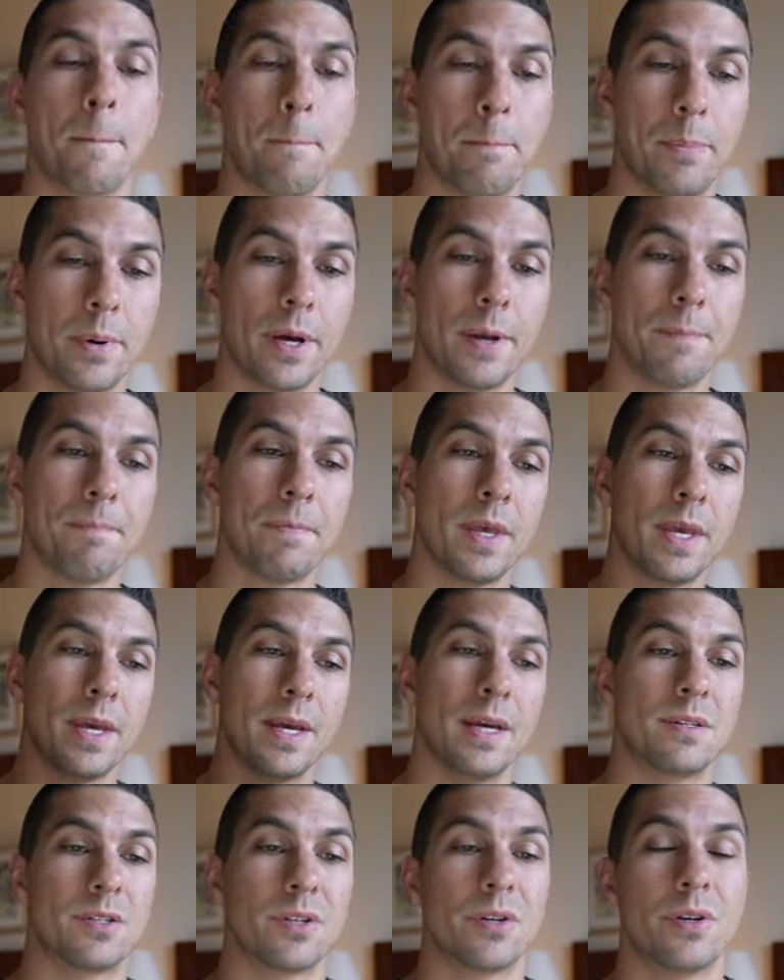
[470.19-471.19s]
But
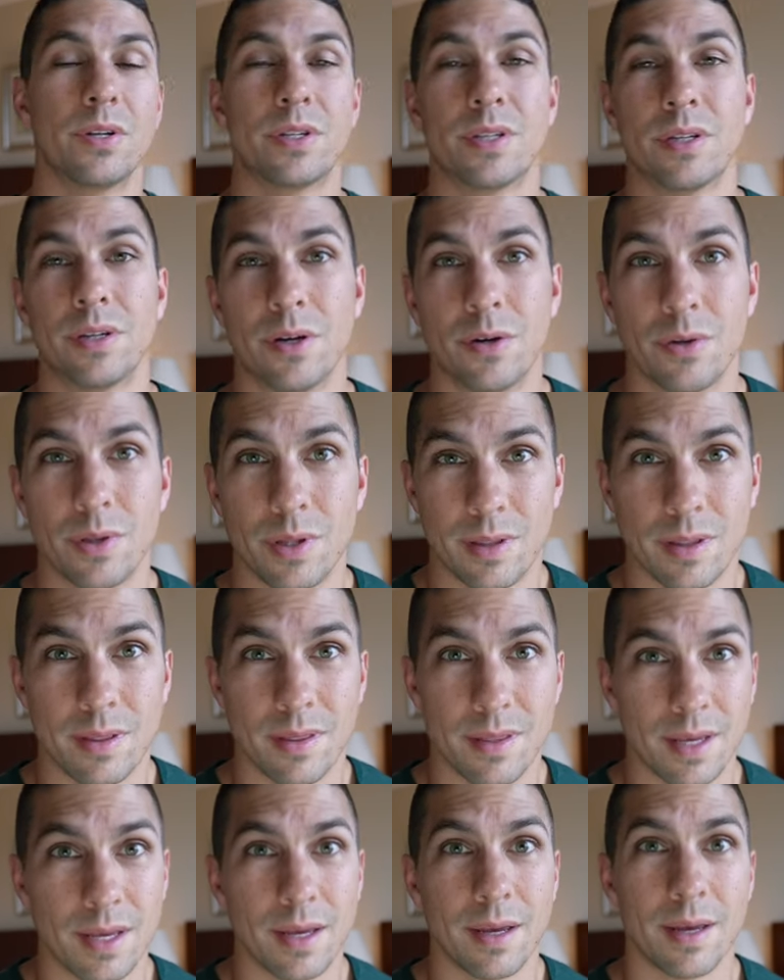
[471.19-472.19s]
it's good to know that the
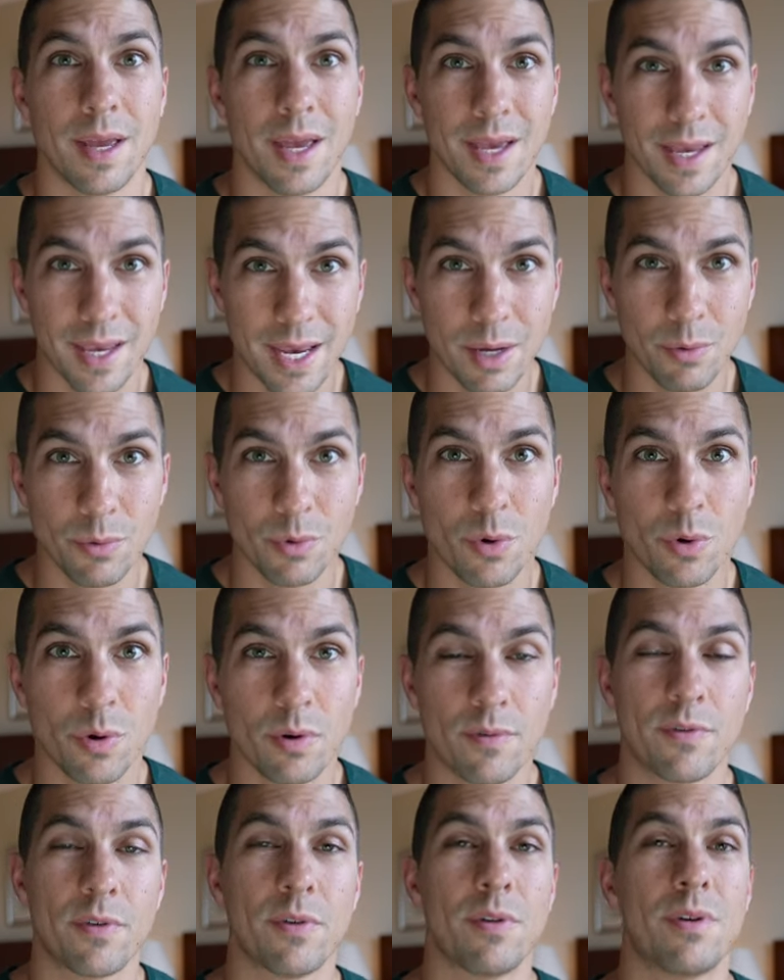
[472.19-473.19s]
thing can
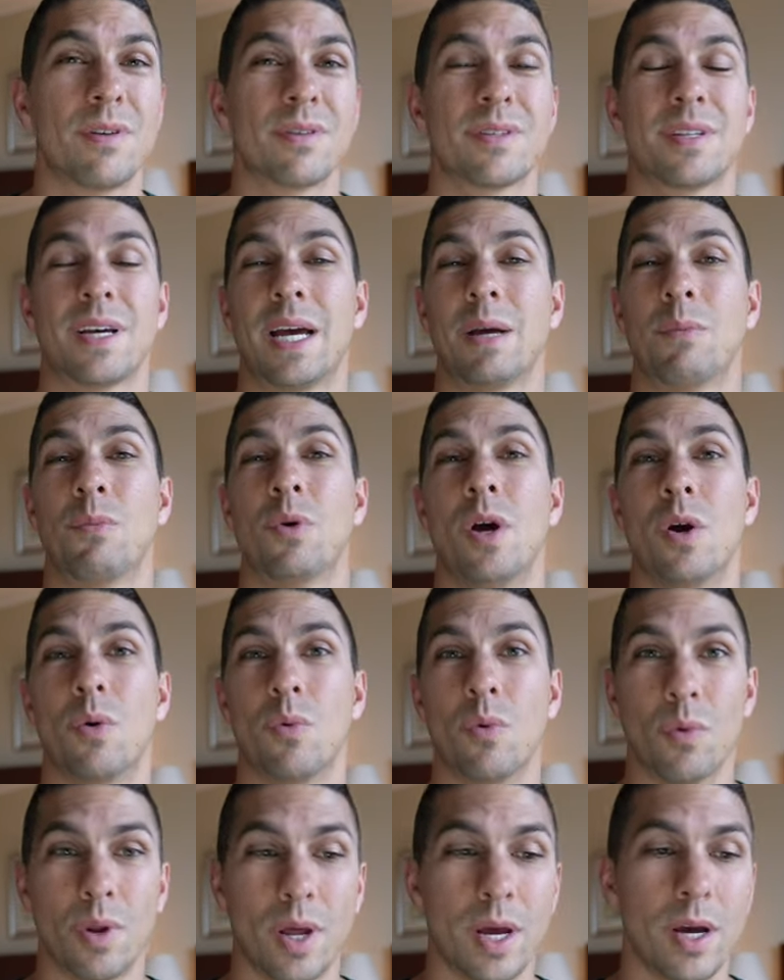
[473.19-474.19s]
record for a long time,
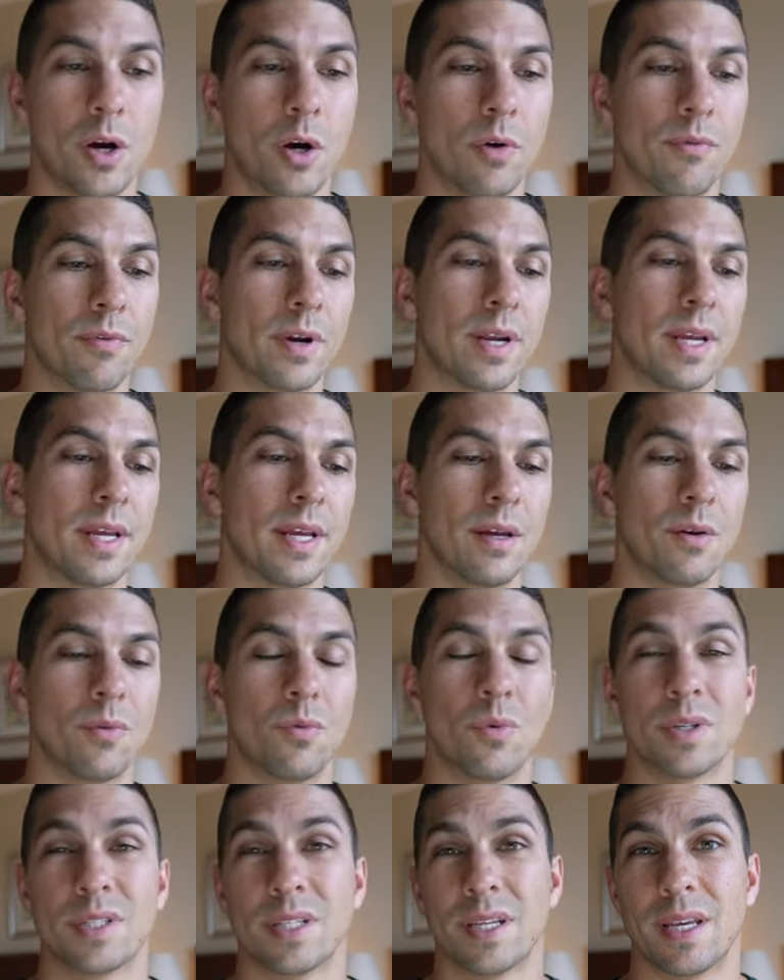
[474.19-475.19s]
will not overheat.
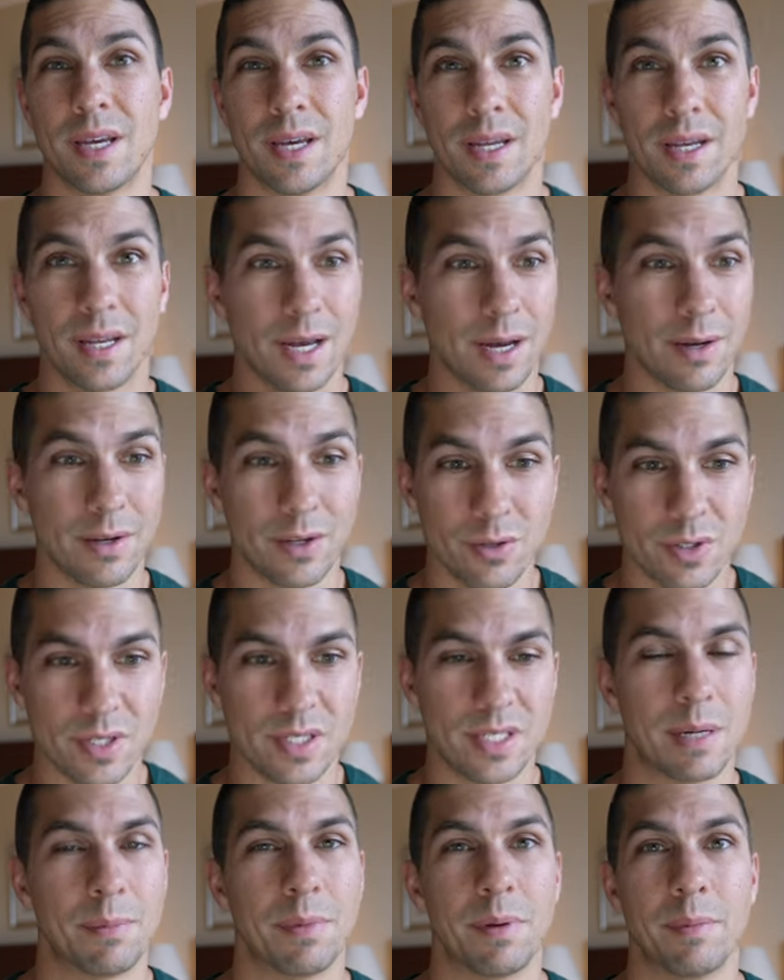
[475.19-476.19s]
Once again, I'd use a
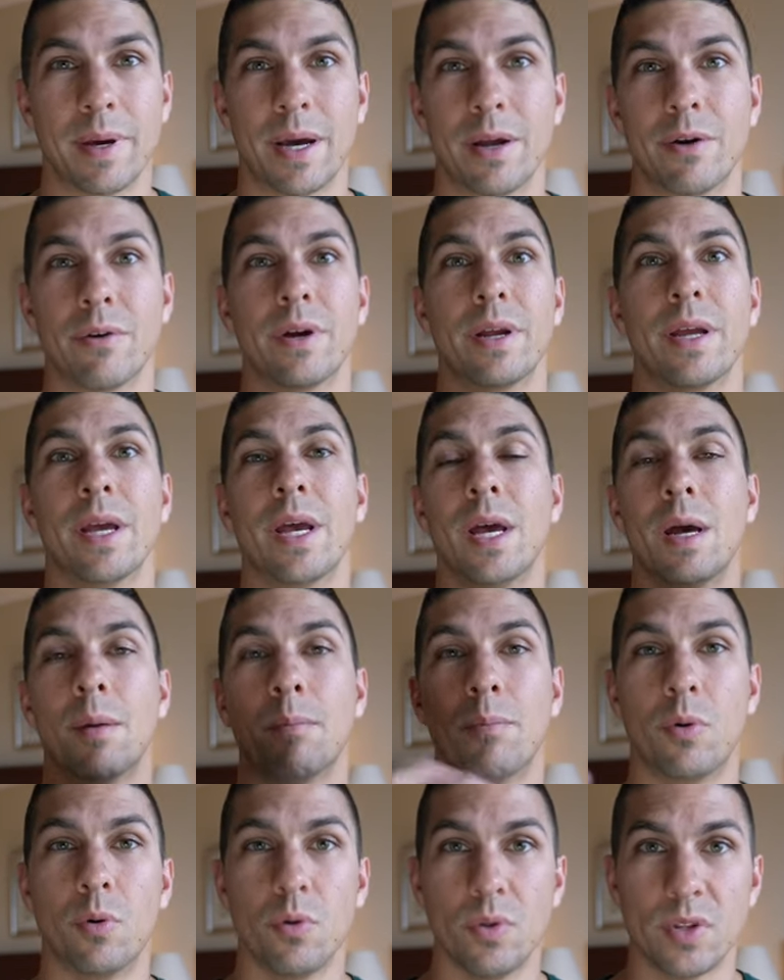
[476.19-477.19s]
dummy battery,
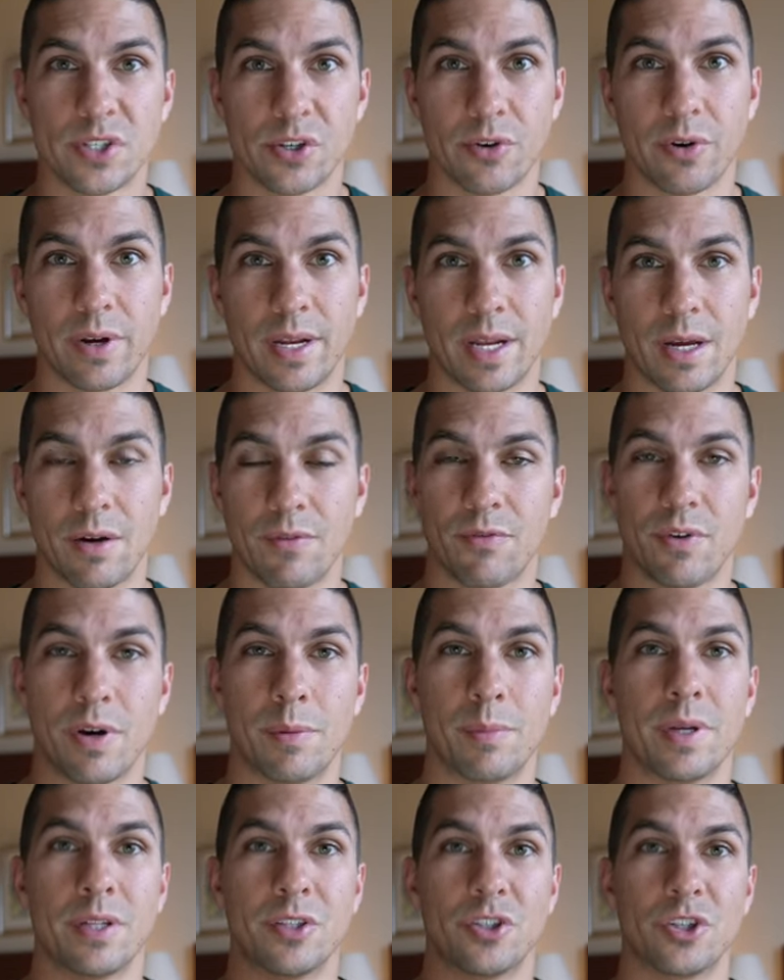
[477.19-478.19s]
pull the screen out
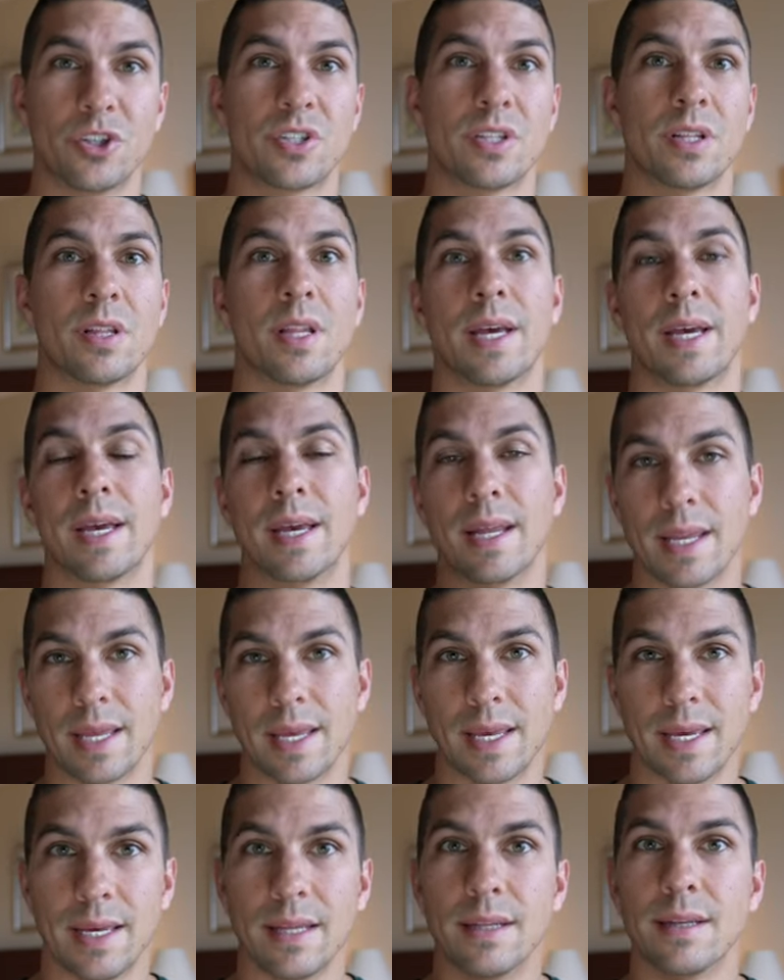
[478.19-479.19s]
from it just to let any
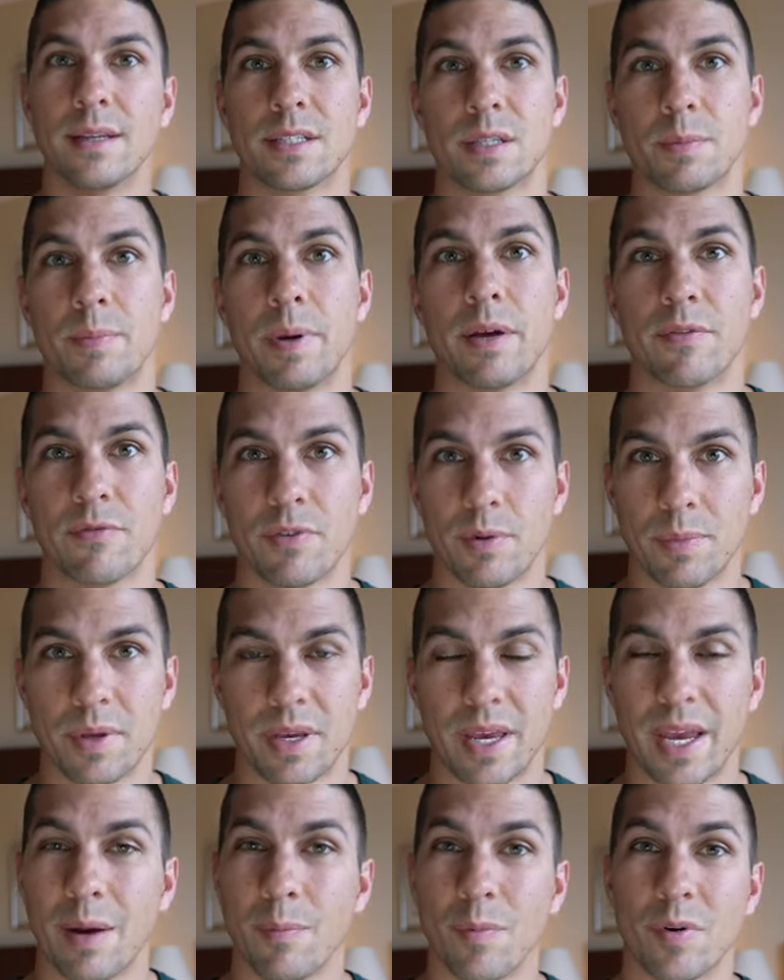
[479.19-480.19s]
heat dissipate from the
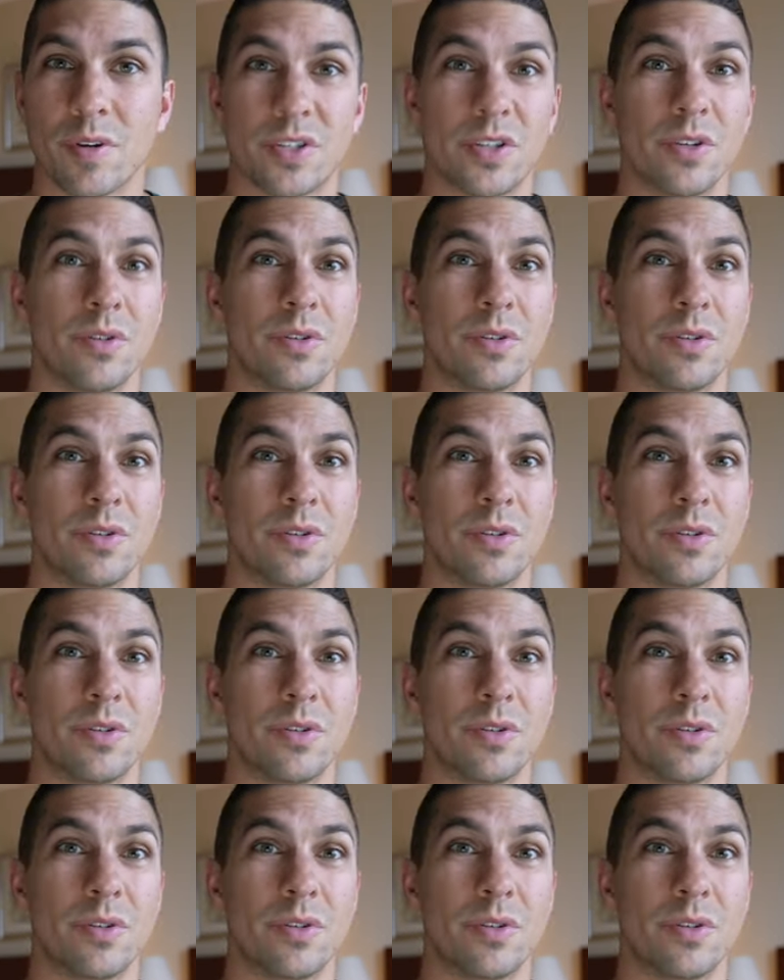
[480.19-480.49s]
camera so